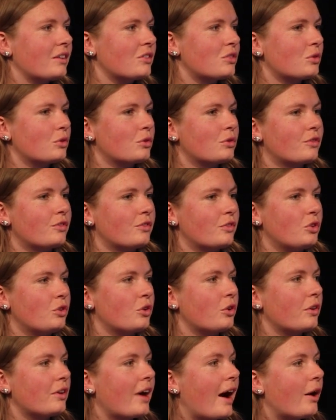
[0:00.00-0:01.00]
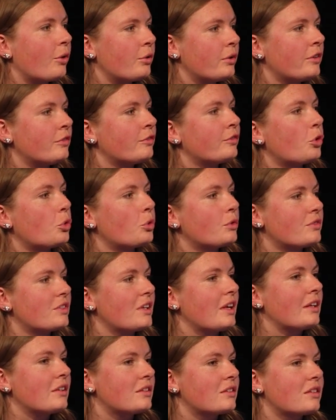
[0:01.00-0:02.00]
and sort of, how it involves
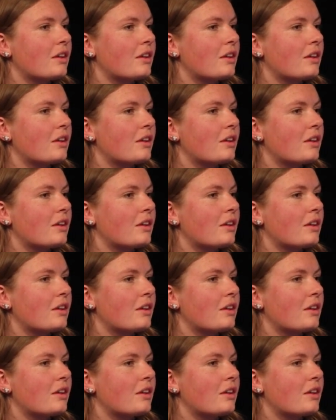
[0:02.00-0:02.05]
in